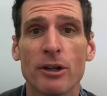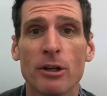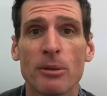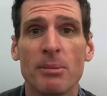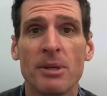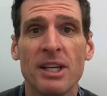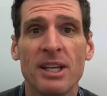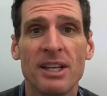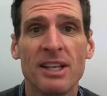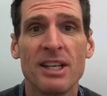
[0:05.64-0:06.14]

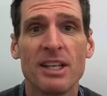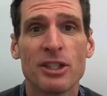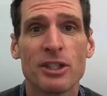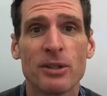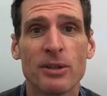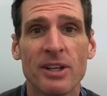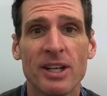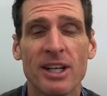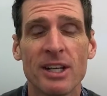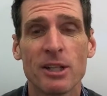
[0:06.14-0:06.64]
European
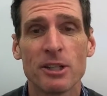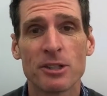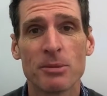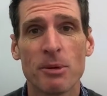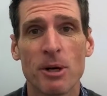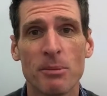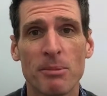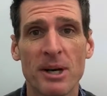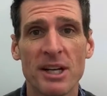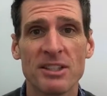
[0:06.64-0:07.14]
history into
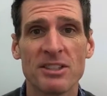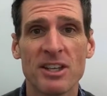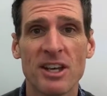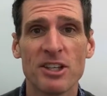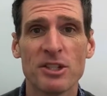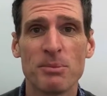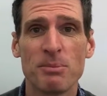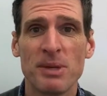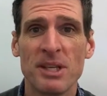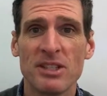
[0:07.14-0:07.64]
small
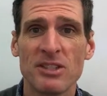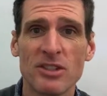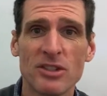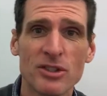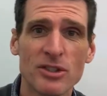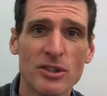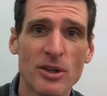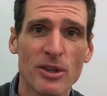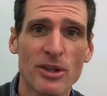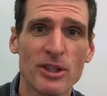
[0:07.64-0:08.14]
bite-sized
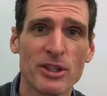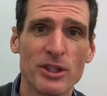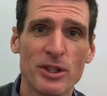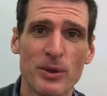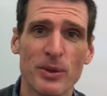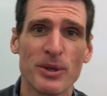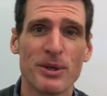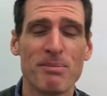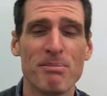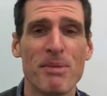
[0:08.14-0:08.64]
pieces so that
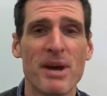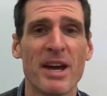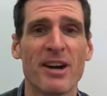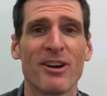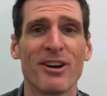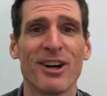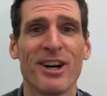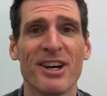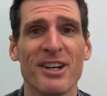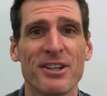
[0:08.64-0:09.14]
you can
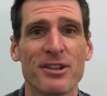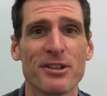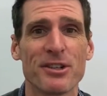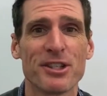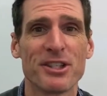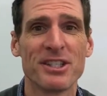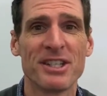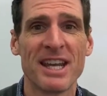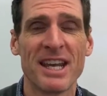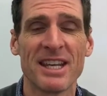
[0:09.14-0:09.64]
better
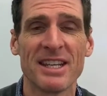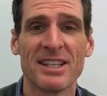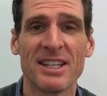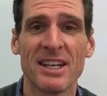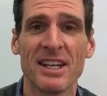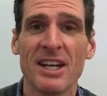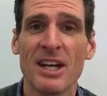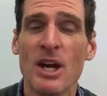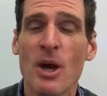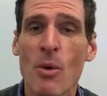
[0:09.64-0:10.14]
understand
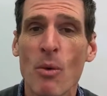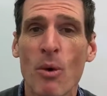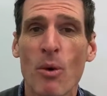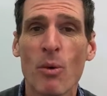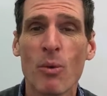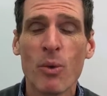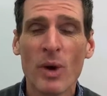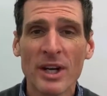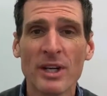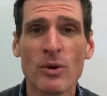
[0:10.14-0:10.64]
it.
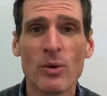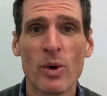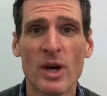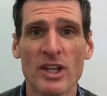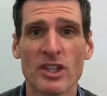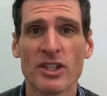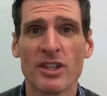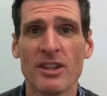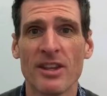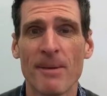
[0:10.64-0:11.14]
Well, one
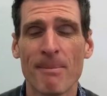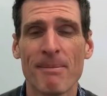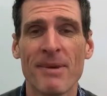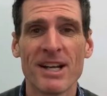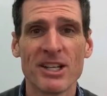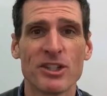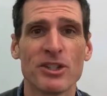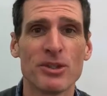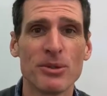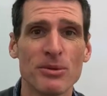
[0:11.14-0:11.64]
question that
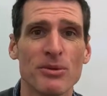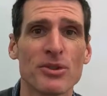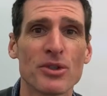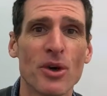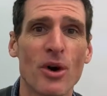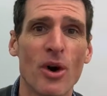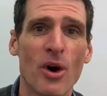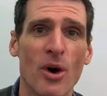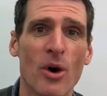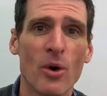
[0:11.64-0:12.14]
my students
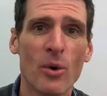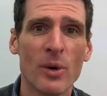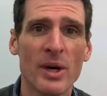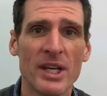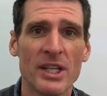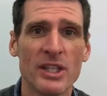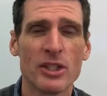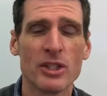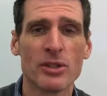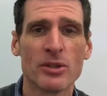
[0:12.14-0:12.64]

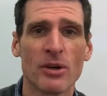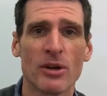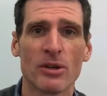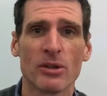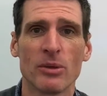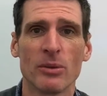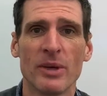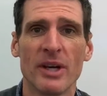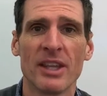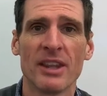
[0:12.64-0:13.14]
always
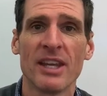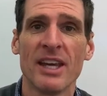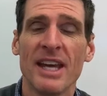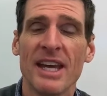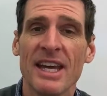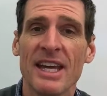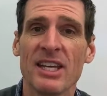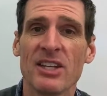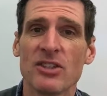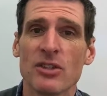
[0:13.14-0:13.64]
struggle with
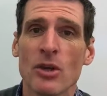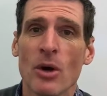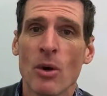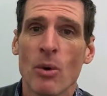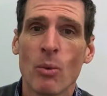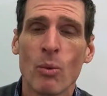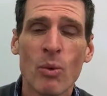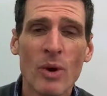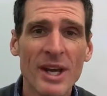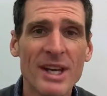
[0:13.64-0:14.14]
is,
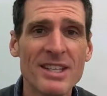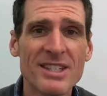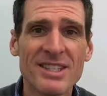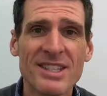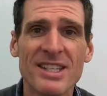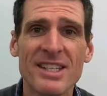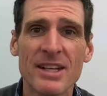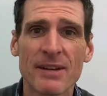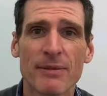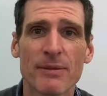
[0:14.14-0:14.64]
what is
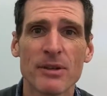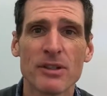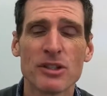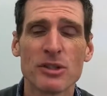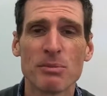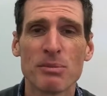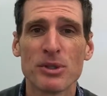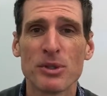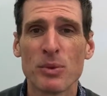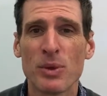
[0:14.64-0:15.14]
the
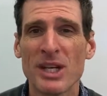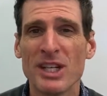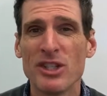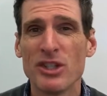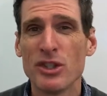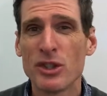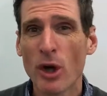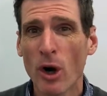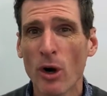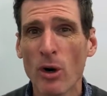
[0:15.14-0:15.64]
difference
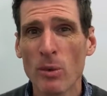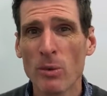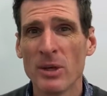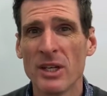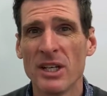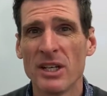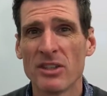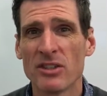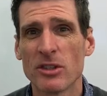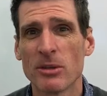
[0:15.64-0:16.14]
between
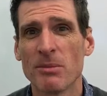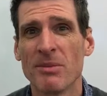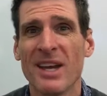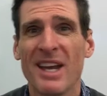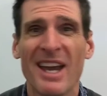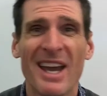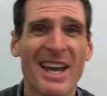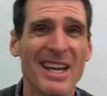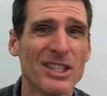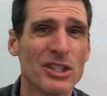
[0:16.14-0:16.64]
Darwinism
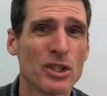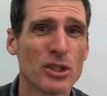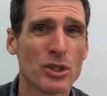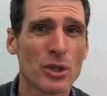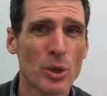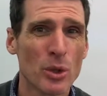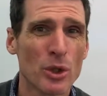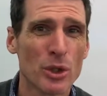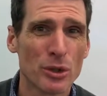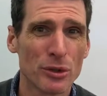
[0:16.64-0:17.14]
and
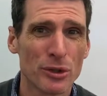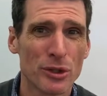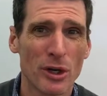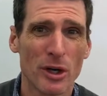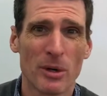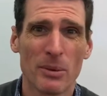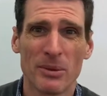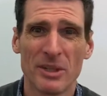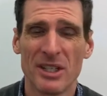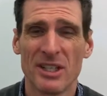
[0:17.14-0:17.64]
social
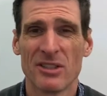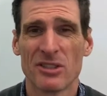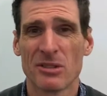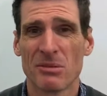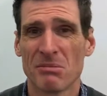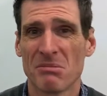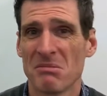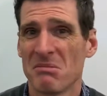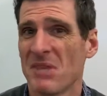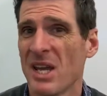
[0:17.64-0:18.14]

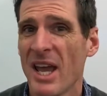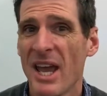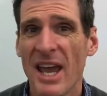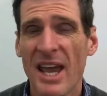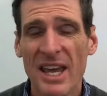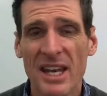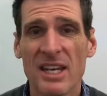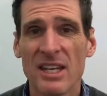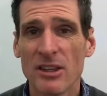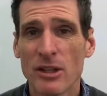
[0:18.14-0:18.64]
Darwinism?
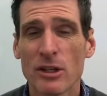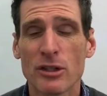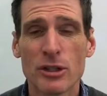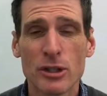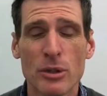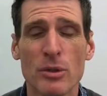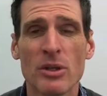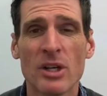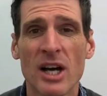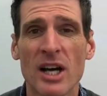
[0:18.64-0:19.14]
And there are
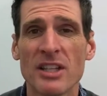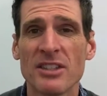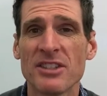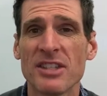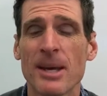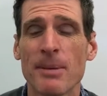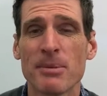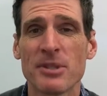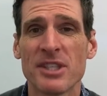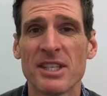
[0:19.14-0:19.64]
two
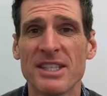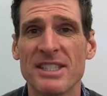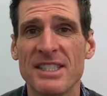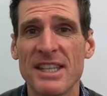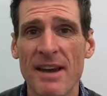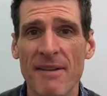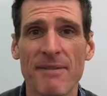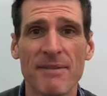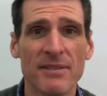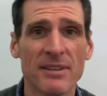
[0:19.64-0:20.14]
concepts that
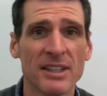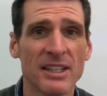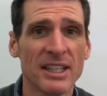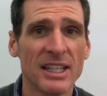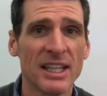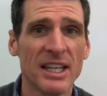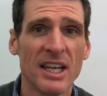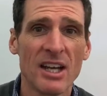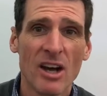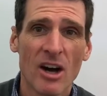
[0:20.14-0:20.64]

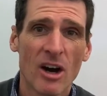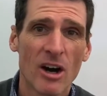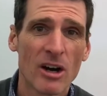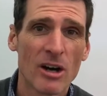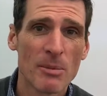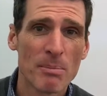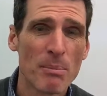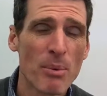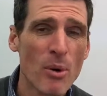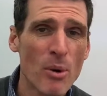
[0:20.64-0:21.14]
definitely are
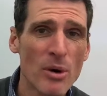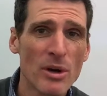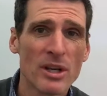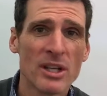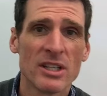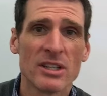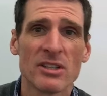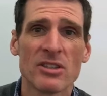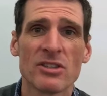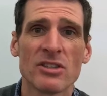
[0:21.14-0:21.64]
important
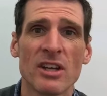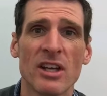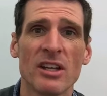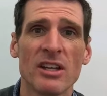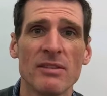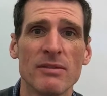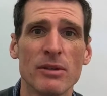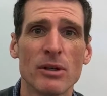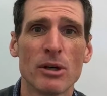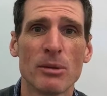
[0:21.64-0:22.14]
in the
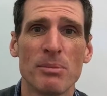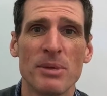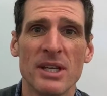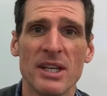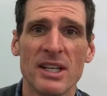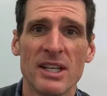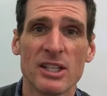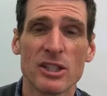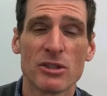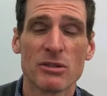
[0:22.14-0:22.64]
study of
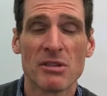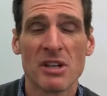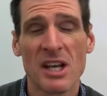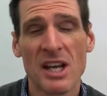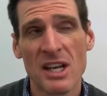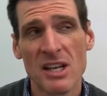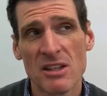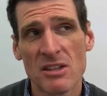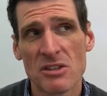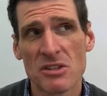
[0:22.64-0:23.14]
European history
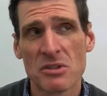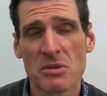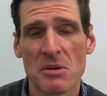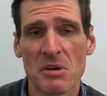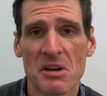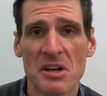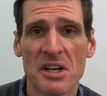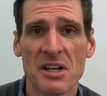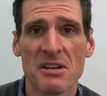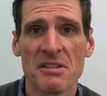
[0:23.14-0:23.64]
and in the
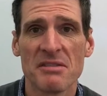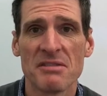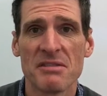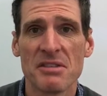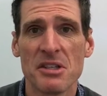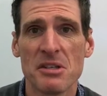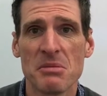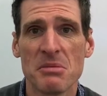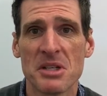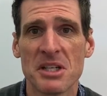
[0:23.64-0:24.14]
story of
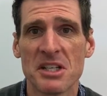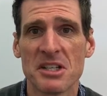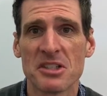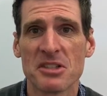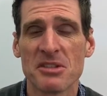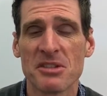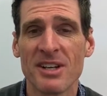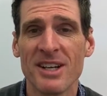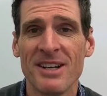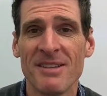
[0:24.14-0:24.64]
human
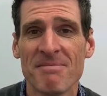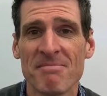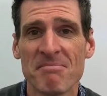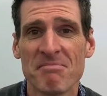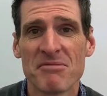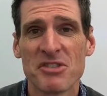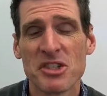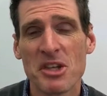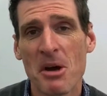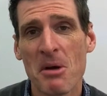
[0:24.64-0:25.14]
history.
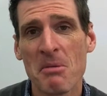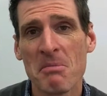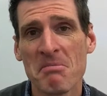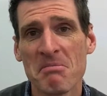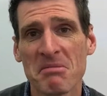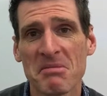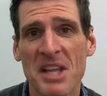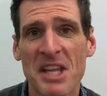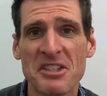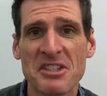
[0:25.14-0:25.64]
So
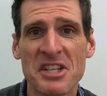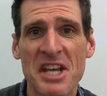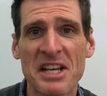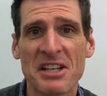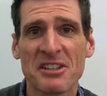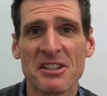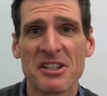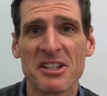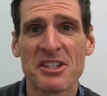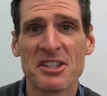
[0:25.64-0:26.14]
let's take
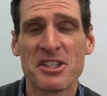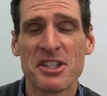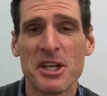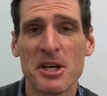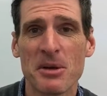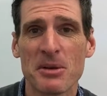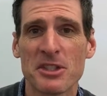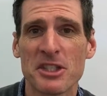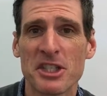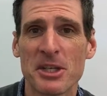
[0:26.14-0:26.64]
a look at the
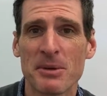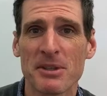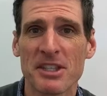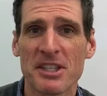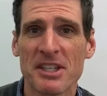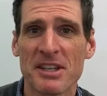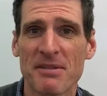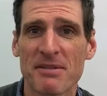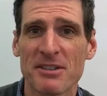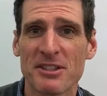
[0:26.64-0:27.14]
two and see what the
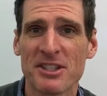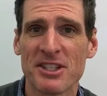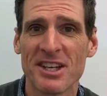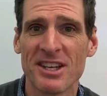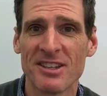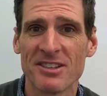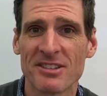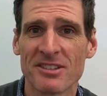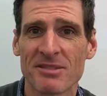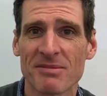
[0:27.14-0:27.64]
difference
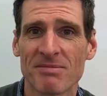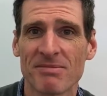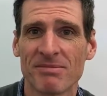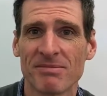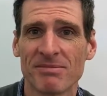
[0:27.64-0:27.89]
is.